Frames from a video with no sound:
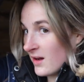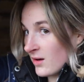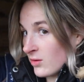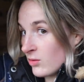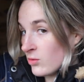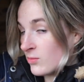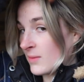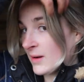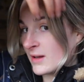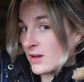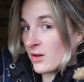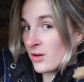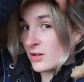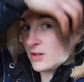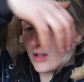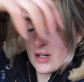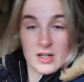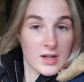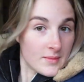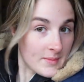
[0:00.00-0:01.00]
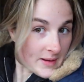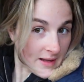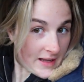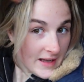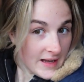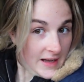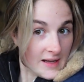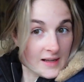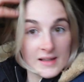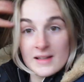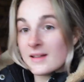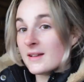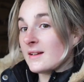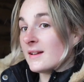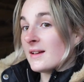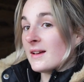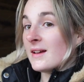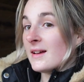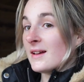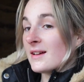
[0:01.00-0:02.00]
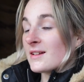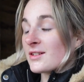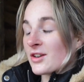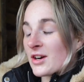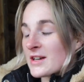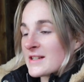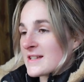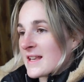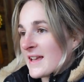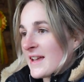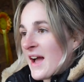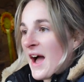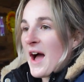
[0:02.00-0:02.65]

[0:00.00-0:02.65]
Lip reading: Oh my God, look at my hair. Crazy.